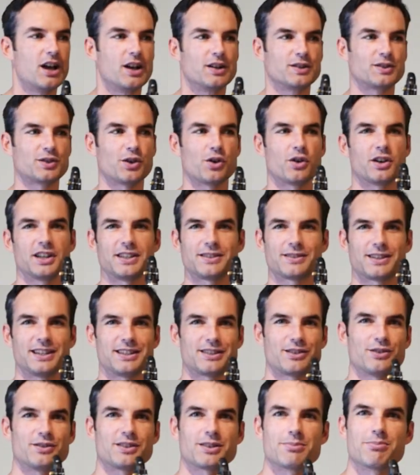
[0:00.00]
So let's
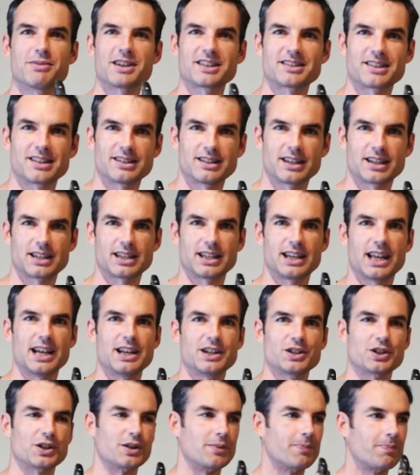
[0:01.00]
do some mixed
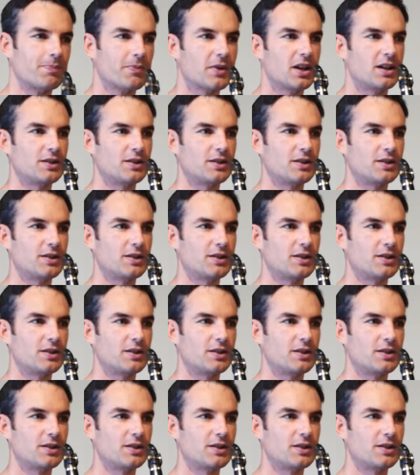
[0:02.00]
articulation.